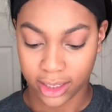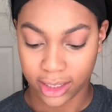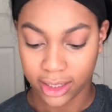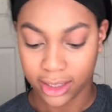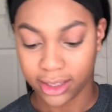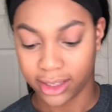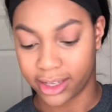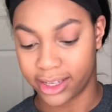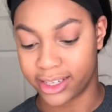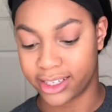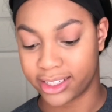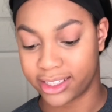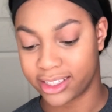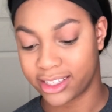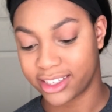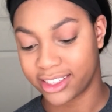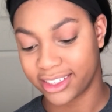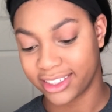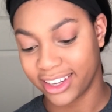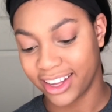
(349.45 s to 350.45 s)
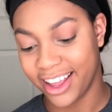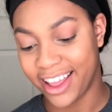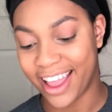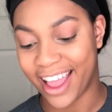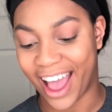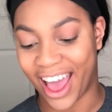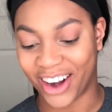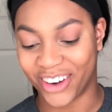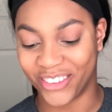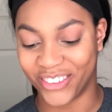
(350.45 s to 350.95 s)
because I
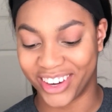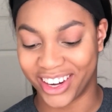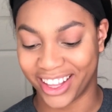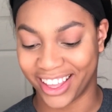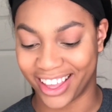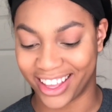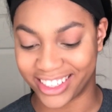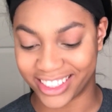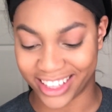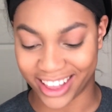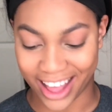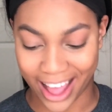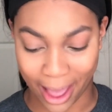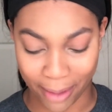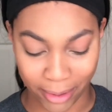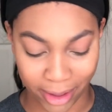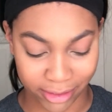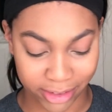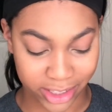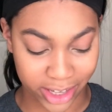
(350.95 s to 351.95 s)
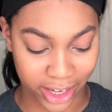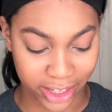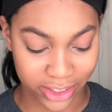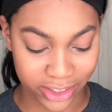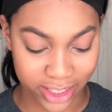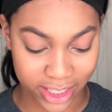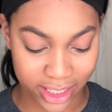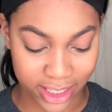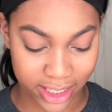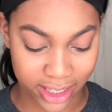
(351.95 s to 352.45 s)
don't want to get into the habit of starting using